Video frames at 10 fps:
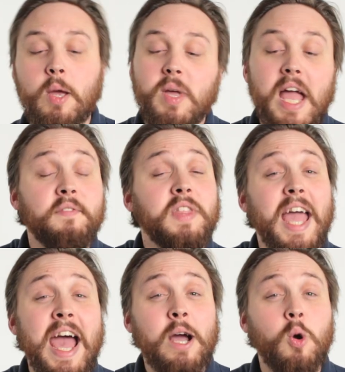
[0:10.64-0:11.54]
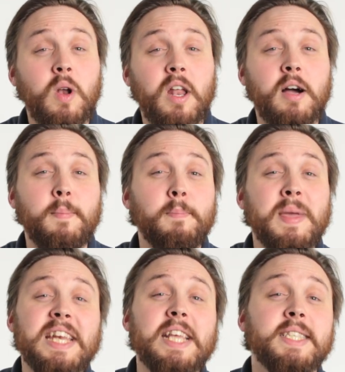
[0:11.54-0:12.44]
Here we have the Aqua Lung
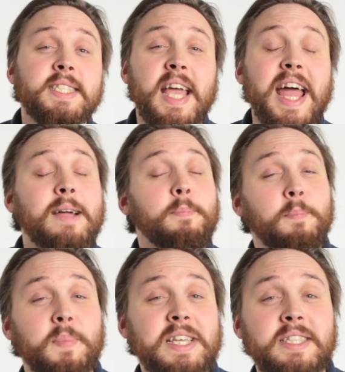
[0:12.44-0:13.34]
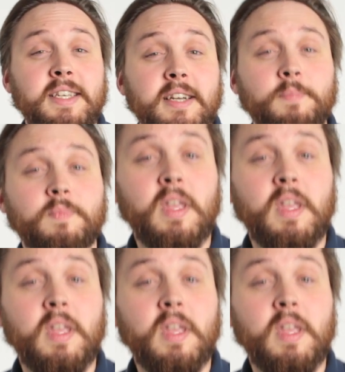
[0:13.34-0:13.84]
Mini Zak Beta.